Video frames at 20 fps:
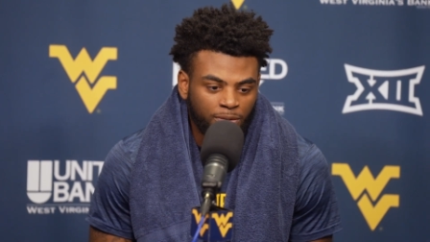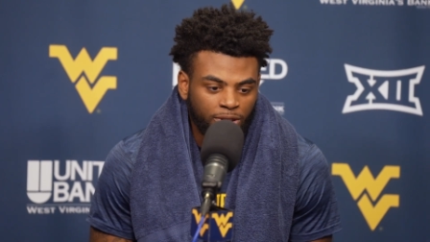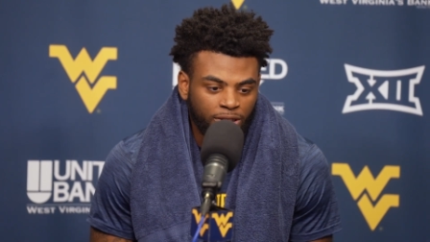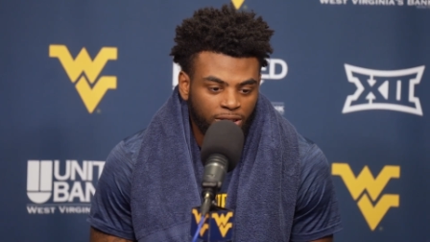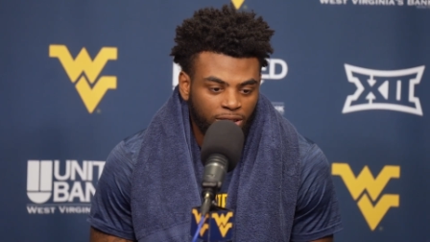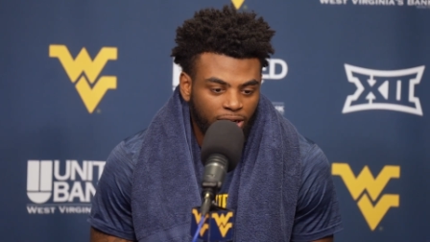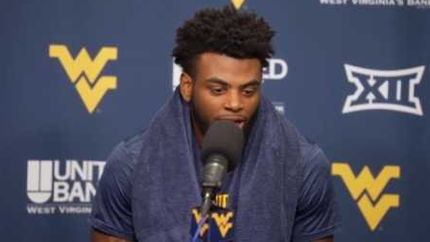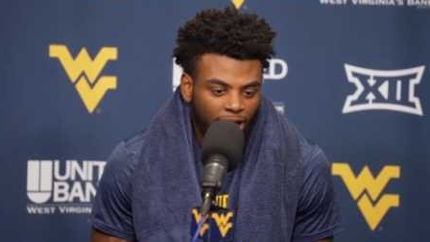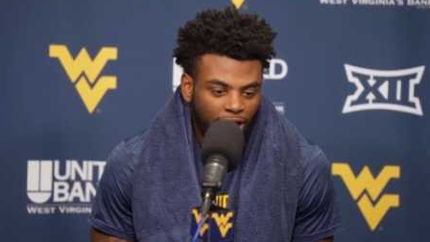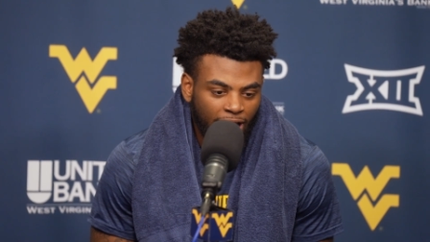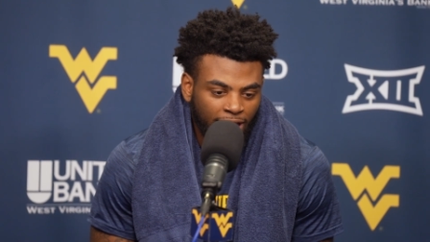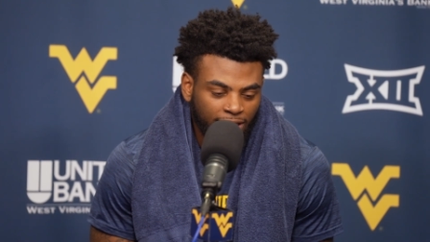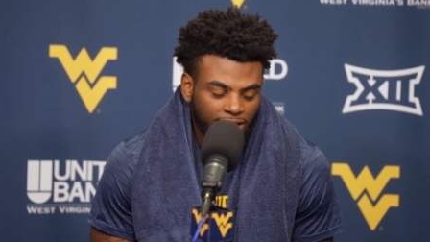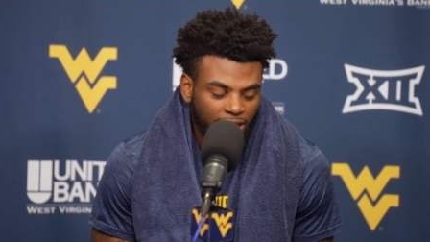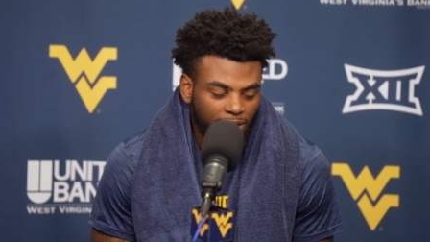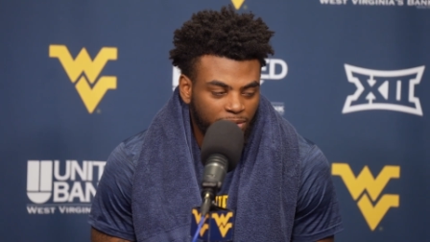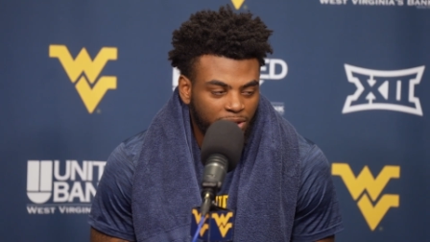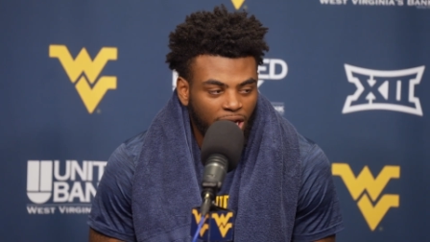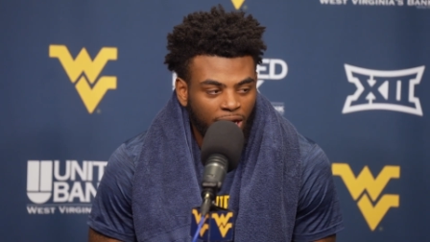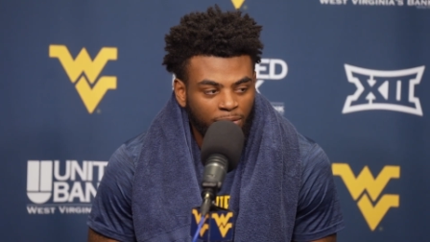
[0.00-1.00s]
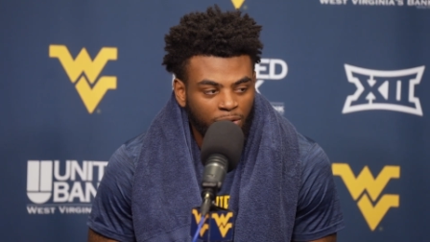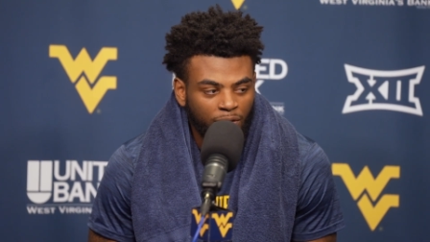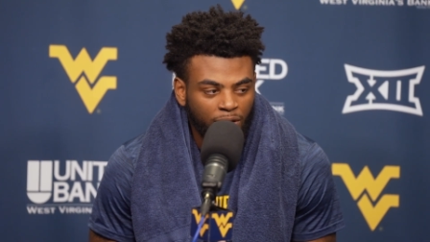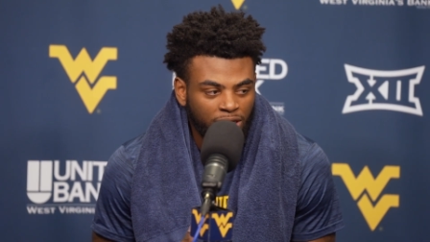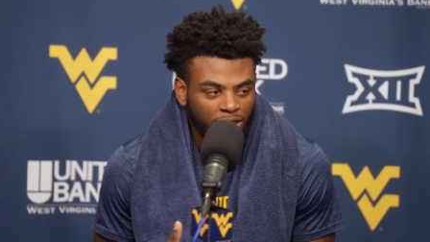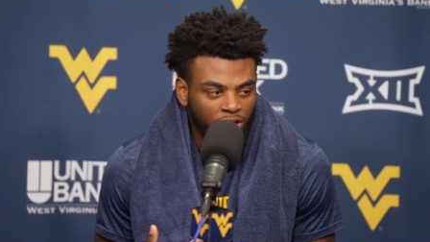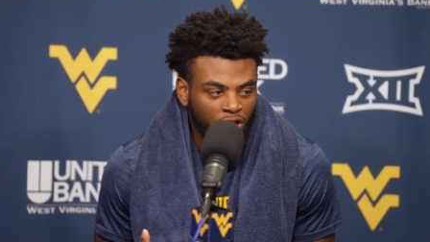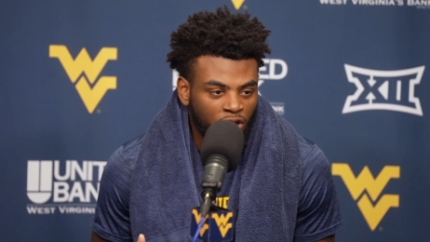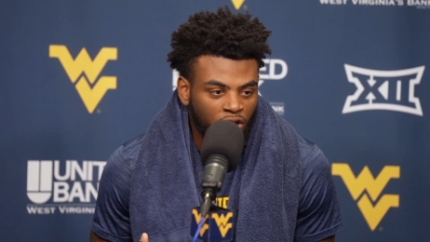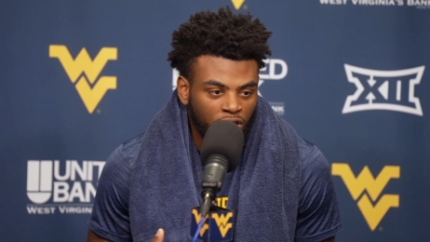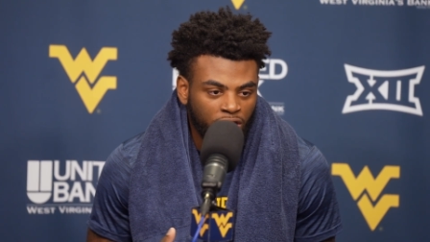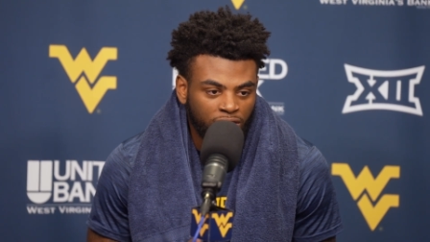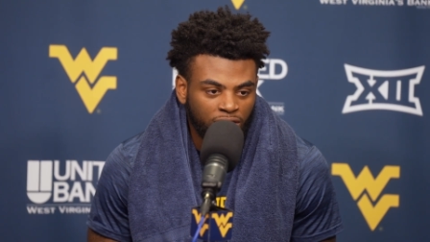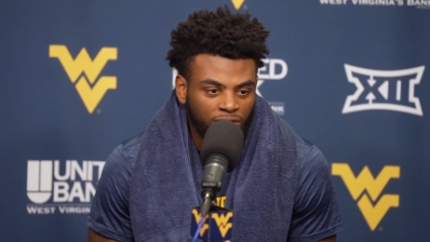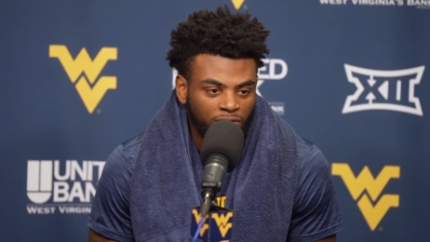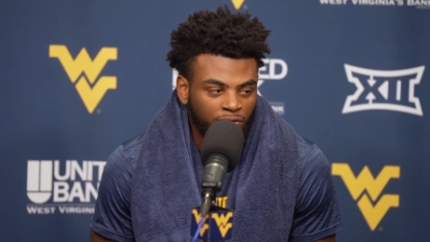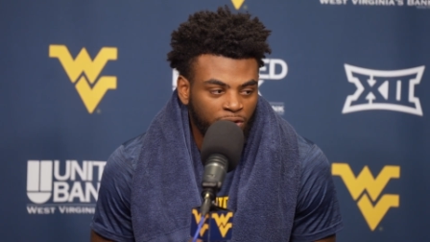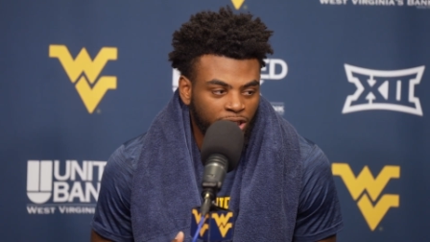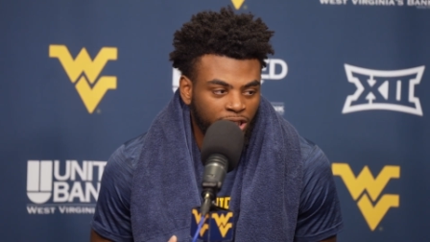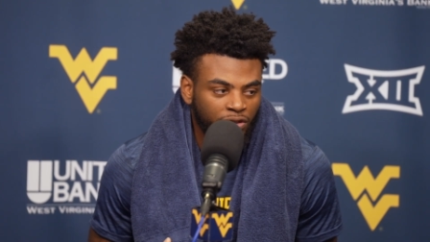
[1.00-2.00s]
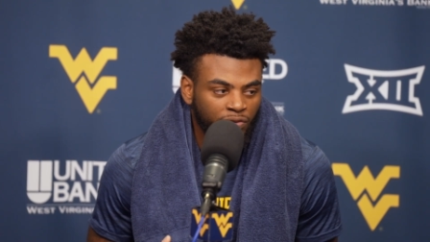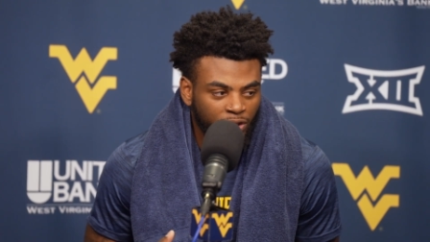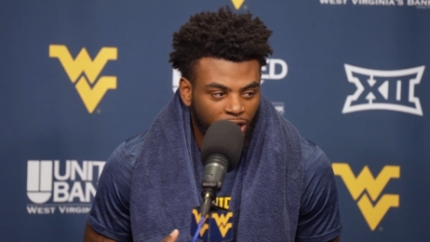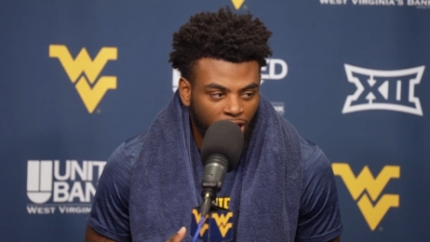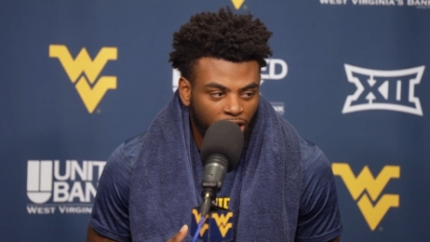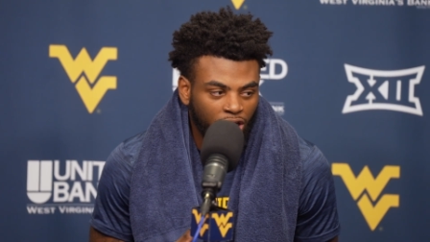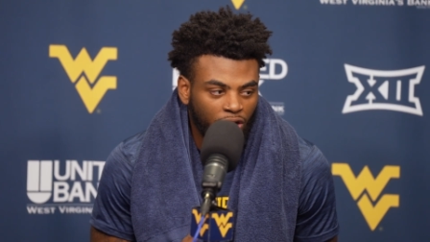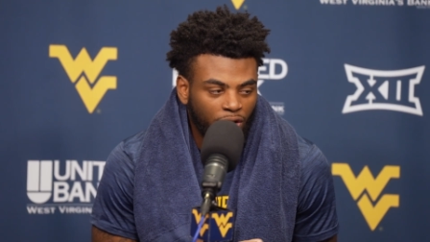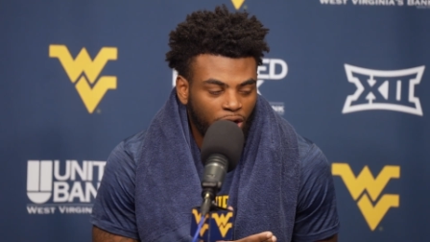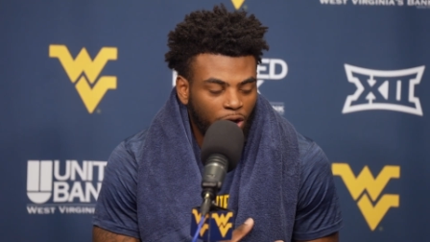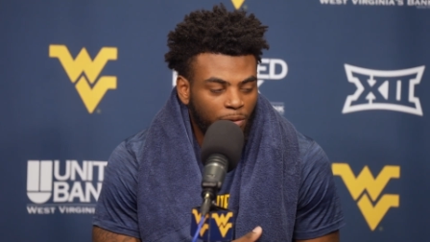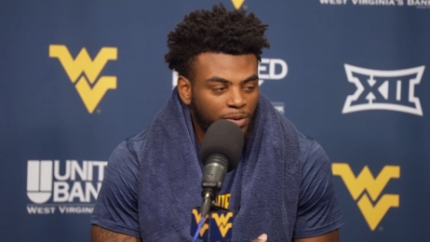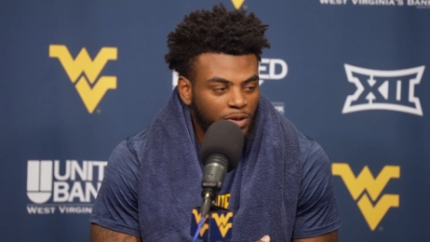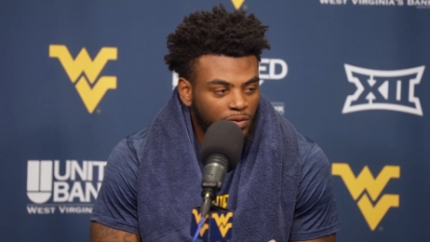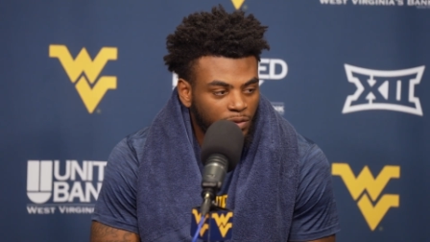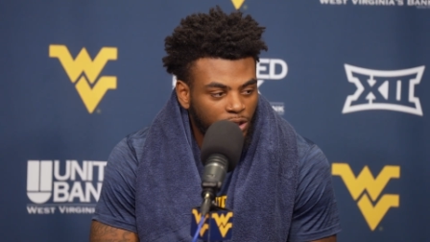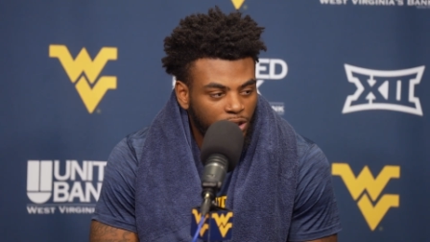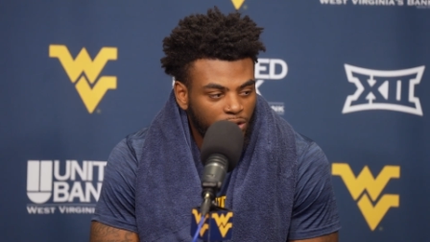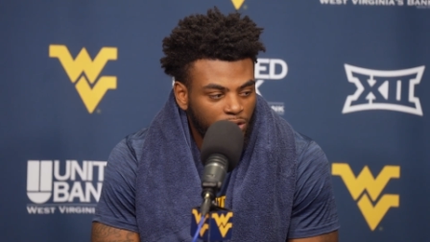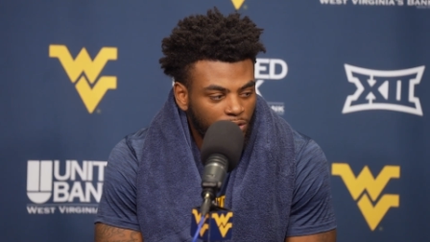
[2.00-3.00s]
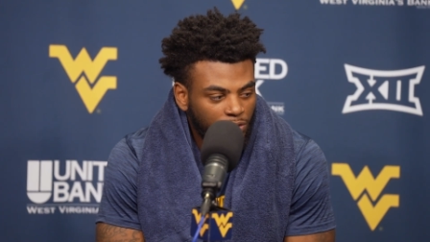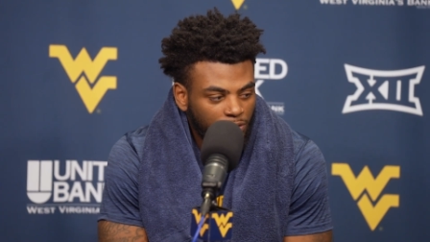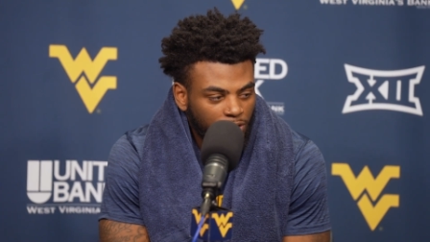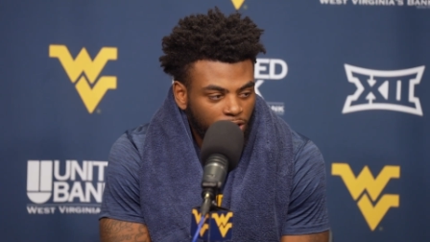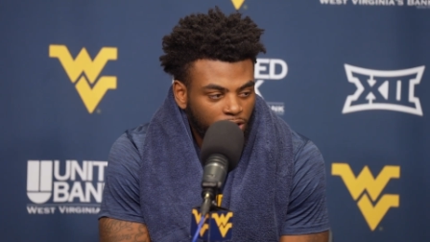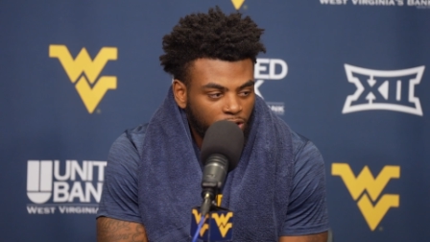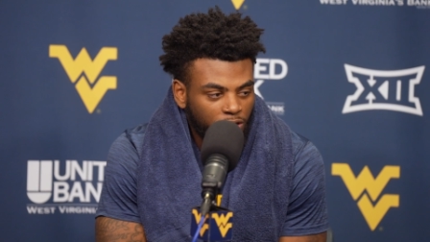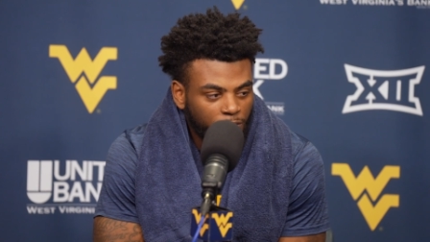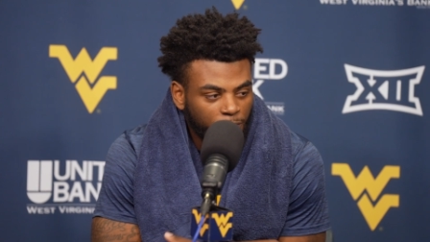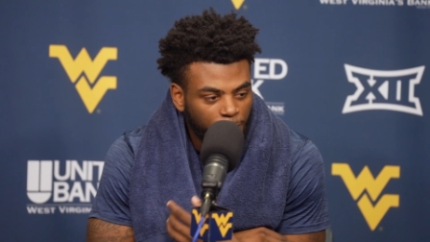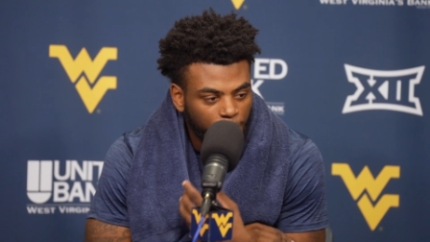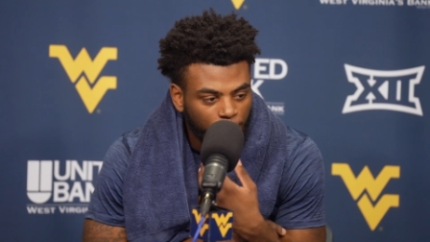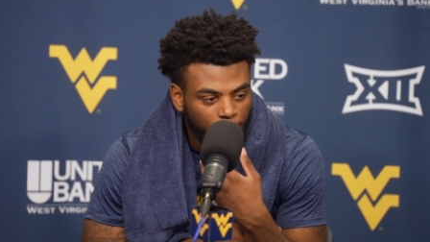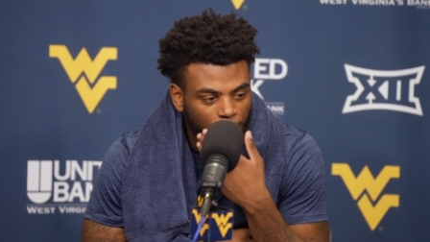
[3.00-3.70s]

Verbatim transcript: but at the same time though, as guards and wings, we got to go help as well. You know